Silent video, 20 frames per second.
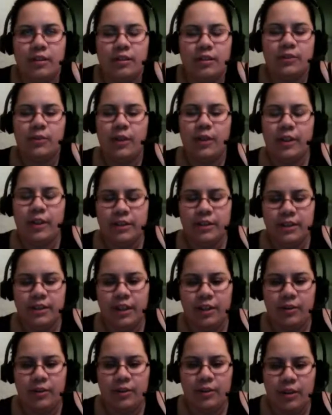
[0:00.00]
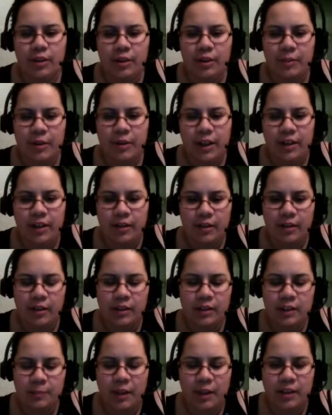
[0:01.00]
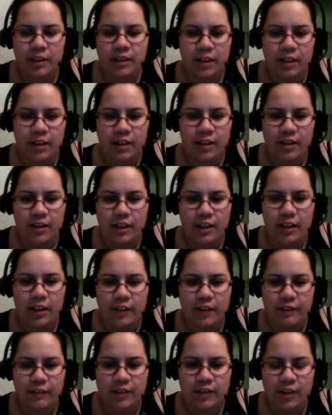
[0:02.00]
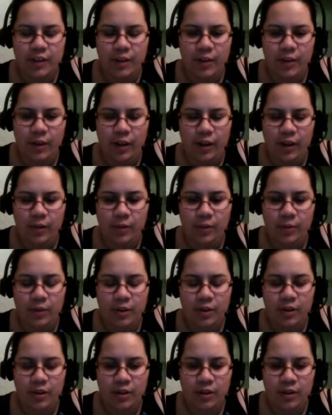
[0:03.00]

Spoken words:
squat down and I'm like inspecting the leaves on the ground